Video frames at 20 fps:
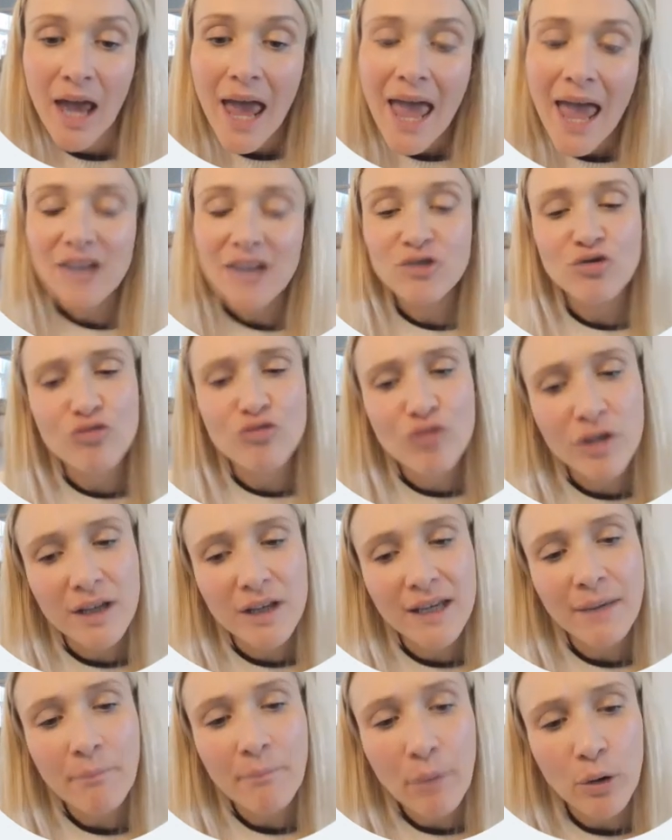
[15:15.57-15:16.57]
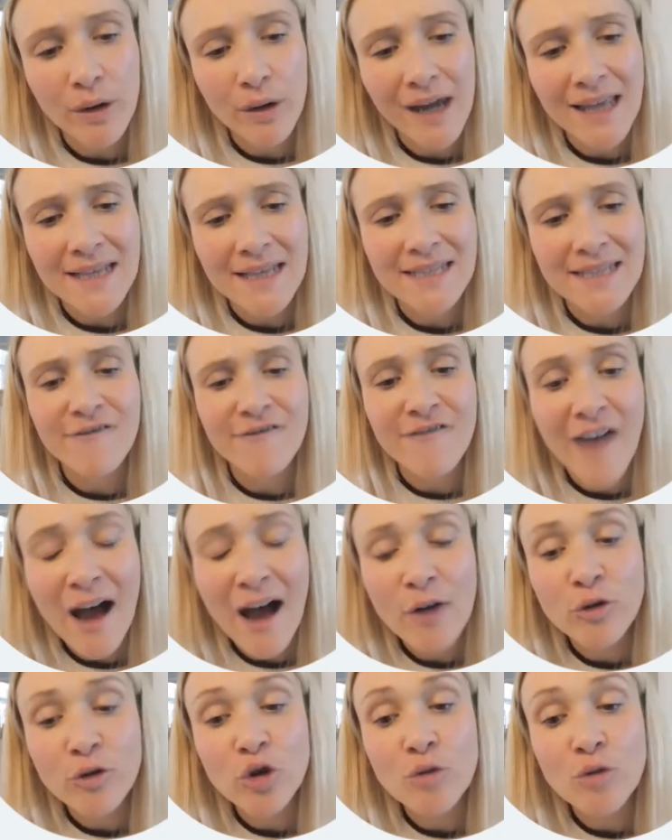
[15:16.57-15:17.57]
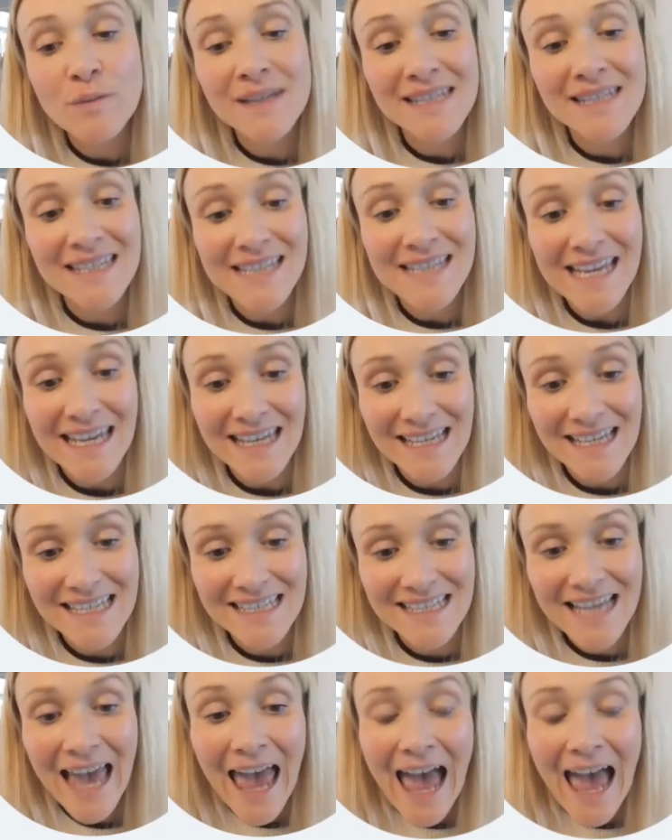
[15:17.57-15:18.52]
It's really important to value mistakes